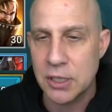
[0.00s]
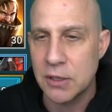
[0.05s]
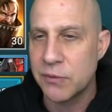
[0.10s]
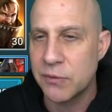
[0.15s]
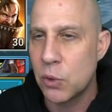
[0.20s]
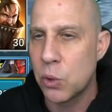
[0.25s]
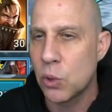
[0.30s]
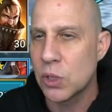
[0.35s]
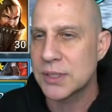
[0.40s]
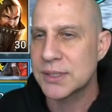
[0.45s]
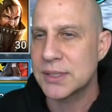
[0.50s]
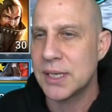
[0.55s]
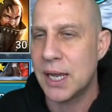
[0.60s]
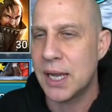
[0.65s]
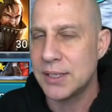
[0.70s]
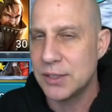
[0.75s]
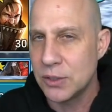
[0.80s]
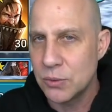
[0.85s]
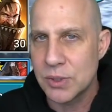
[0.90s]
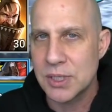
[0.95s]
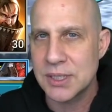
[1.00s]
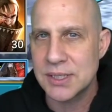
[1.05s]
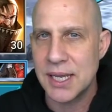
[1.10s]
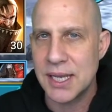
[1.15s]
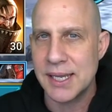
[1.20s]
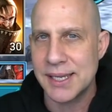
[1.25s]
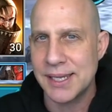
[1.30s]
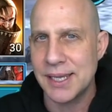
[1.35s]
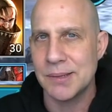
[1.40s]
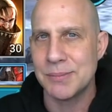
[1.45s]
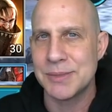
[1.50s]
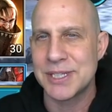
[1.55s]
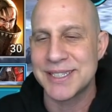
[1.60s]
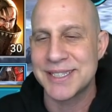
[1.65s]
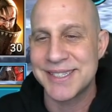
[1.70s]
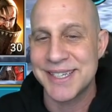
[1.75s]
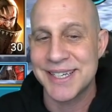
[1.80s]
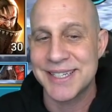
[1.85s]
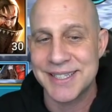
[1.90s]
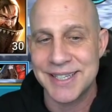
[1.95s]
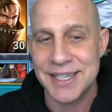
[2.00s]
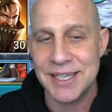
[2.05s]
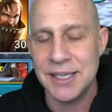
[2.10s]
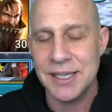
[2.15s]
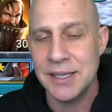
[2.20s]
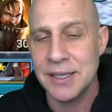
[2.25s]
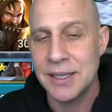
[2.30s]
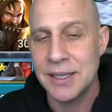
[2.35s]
Of course, I do want to take him to 60.